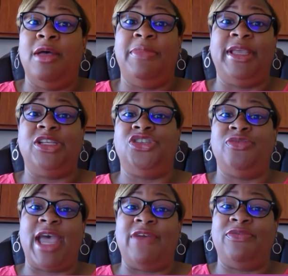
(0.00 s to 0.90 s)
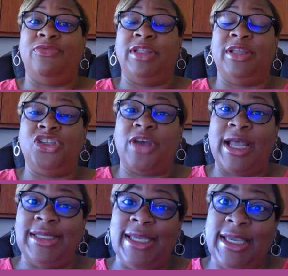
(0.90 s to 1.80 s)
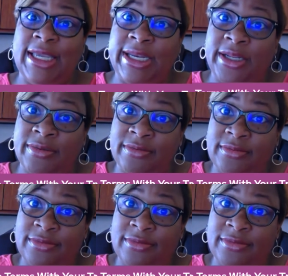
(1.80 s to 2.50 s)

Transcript: because you haven't really tried to get it.